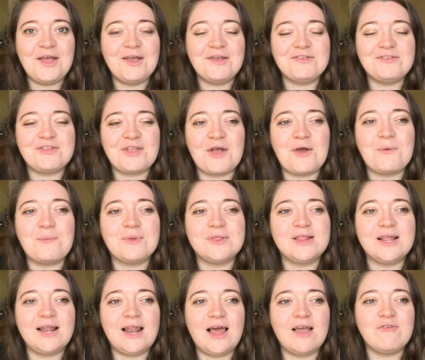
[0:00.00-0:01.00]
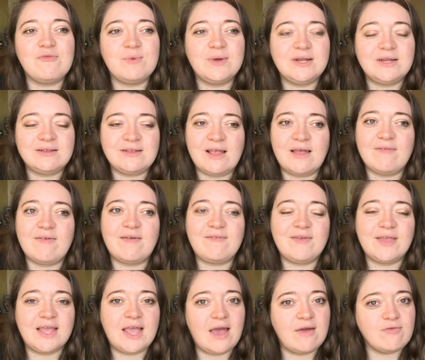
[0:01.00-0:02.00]
So with The Life We Deserve, I
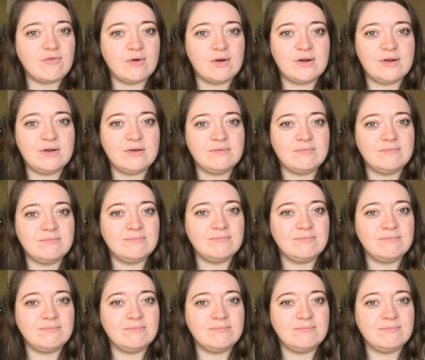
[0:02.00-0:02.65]
think everyone